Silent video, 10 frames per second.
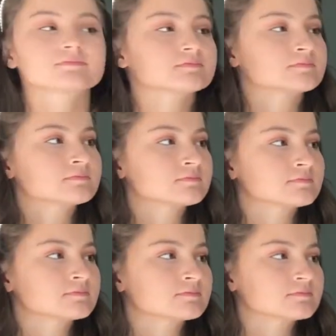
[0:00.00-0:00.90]

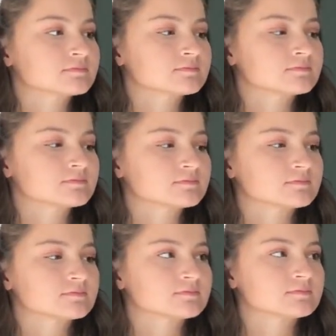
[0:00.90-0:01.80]

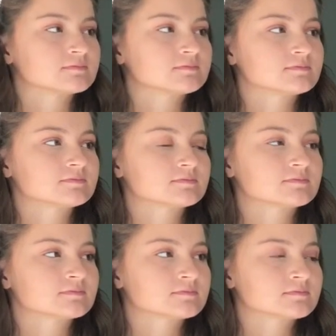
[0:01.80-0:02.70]

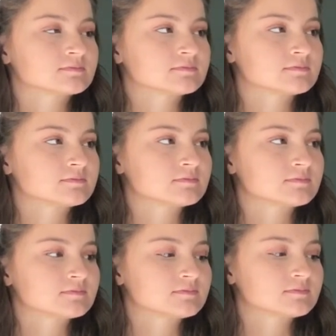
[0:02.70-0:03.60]

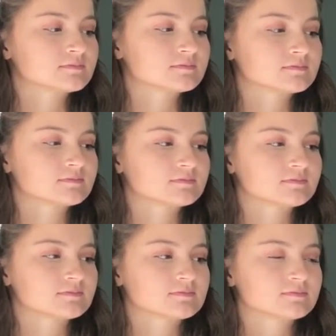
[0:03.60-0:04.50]

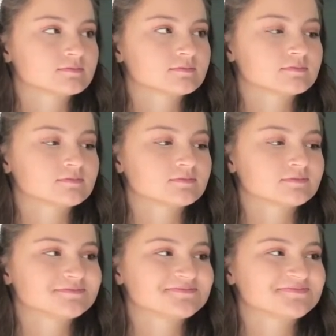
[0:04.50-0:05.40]

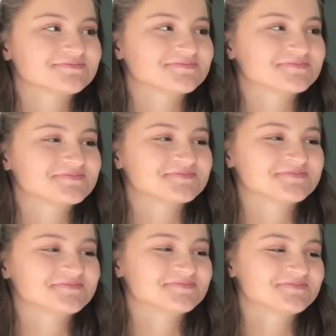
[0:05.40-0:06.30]

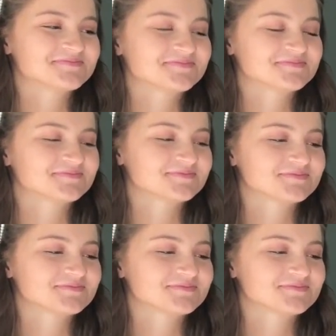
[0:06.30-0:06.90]
No words are spoken by the person on screen.